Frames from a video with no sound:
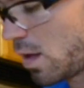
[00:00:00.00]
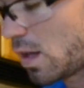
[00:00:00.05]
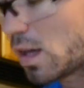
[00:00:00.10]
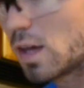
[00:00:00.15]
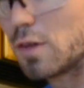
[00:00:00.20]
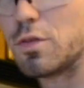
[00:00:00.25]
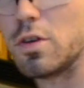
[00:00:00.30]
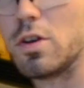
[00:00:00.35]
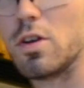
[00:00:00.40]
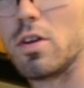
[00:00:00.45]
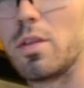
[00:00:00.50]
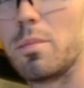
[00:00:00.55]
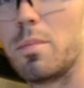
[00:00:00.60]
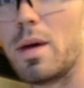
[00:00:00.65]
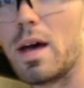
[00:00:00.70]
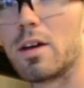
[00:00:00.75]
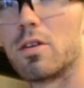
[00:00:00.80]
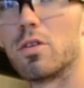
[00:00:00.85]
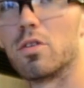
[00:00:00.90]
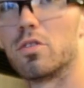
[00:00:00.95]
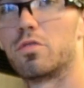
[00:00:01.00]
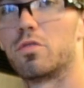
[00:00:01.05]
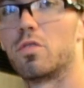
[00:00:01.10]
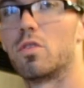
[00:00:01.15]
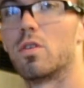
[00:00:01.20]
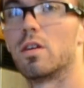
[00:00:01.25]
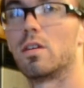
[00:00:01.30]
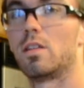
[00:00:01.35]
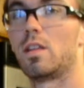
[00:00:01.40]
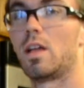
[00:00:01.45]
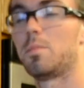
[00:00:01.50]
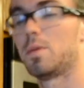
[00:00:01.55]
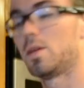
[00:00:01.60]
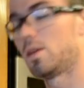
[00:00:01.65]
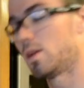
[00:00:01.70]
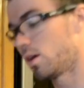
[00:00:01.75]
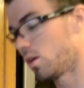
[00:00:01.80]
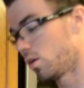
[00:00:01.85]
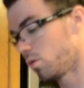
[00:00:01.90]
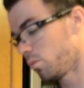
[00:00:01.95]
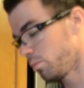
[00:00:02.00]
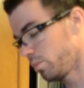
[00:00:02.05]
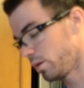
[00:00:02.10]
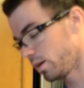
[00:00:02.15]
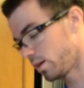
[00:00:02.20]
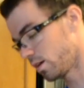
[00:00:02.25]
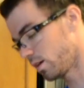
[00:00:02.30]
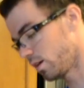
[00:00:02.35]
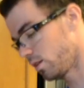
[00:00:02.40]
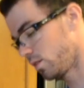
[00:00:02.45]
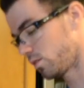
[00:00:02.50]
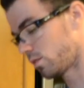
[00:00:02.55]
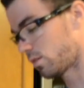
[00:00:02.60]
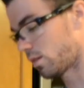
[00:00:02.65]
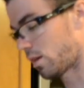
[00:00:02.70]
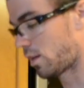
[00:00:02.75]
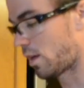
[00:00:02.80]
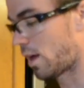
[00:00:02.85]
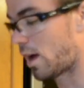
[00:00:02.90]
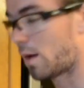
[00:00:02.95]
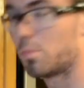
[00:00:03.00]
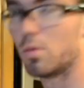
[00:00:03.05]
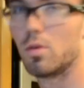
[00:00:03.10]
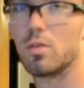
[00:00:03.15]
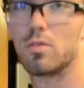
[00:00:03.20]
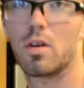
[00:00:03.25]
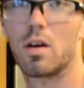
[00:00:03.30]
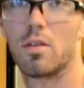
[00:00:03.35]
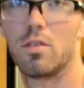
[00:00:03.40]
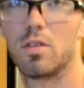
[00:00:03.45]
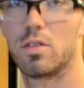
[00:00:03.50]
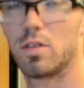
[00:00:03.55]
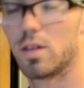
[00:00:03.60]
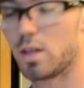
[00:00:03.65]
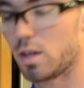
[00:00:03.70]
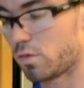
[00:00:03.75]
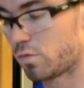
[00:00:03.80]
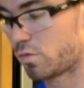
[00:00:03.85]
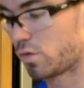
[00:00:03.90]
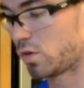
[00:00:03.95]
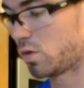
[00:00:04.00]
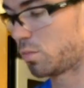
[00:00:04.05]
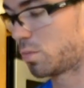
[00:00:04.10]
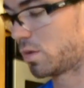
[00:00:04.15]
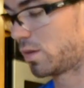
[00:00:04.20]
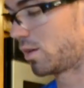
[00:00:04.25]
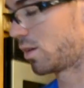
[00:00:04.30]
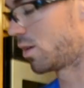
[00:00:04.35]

If you know the macros for it, let me know, because the apple is obviously good for you, but the